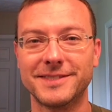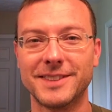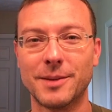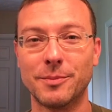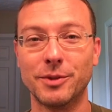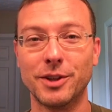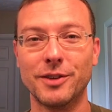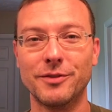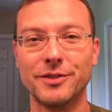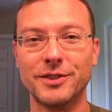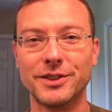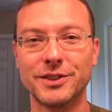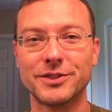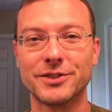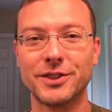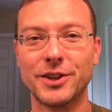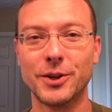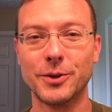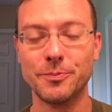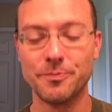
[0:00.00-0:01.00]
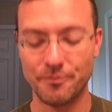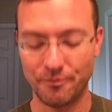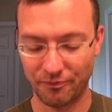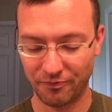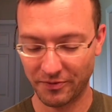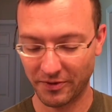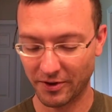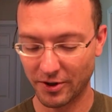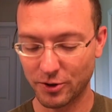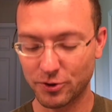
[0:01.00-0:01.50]
I'm loving this soap.
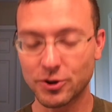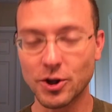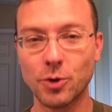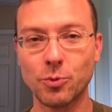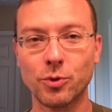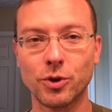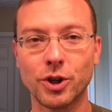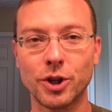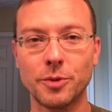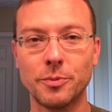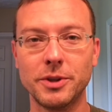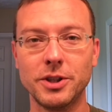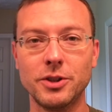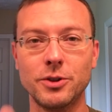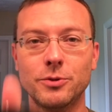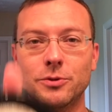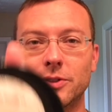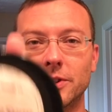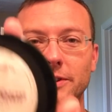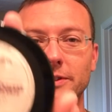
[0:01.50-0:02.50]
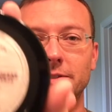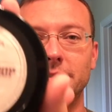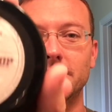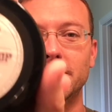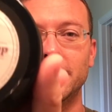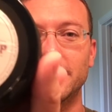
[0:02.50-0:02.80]
The soap we're going to be using,